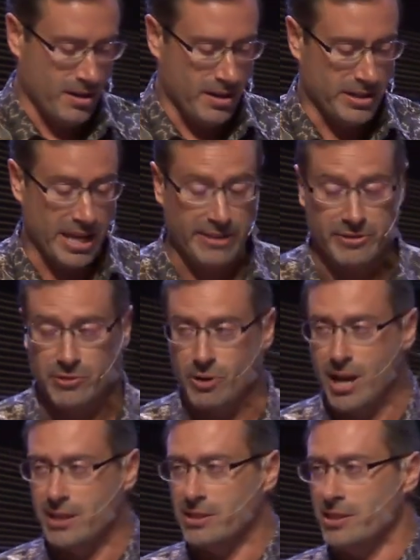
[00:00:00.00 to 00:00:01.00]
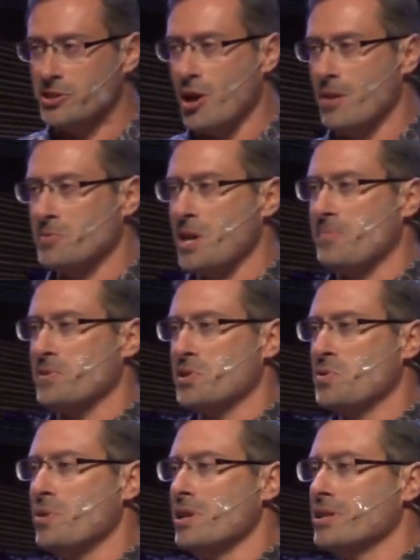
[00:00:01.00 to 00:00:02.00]
David writes in Psalm chapter
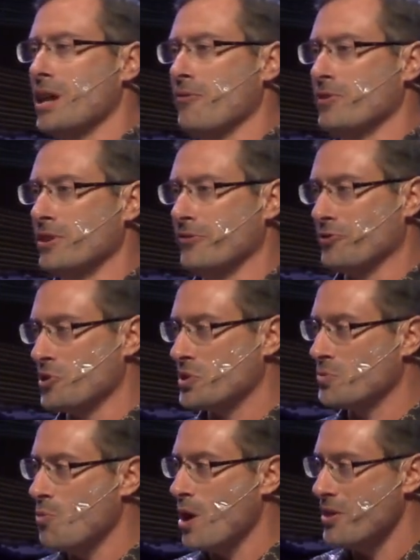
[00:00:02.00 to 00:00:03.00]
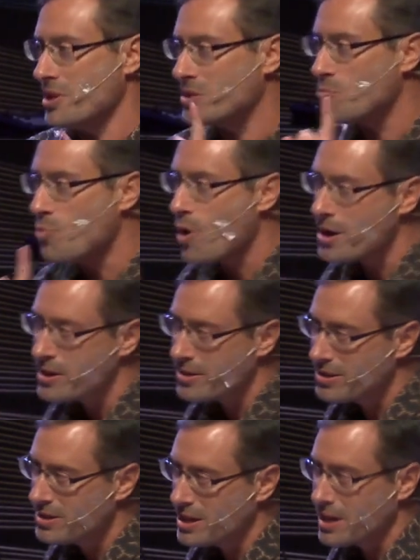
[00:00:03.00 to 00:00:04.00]
27 and verse 1, this one
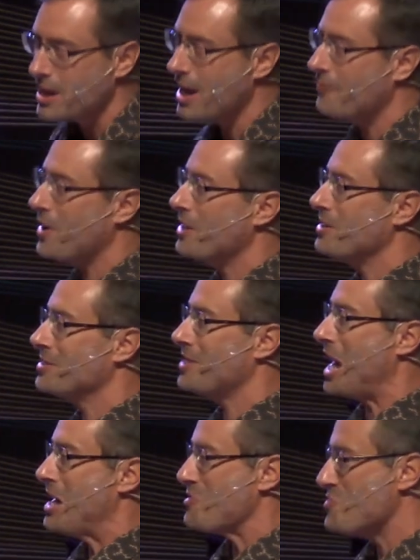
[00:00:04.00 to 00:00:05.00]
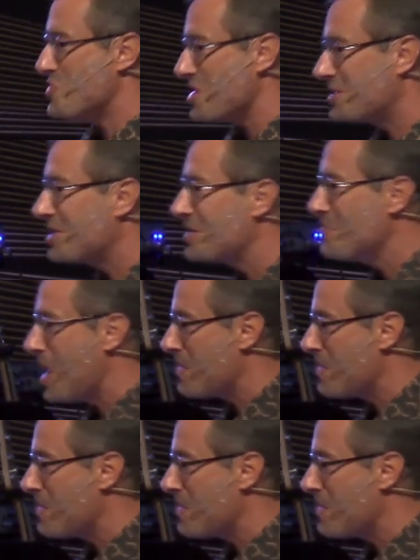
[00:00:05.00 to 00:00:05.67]
thing have I desired, this is my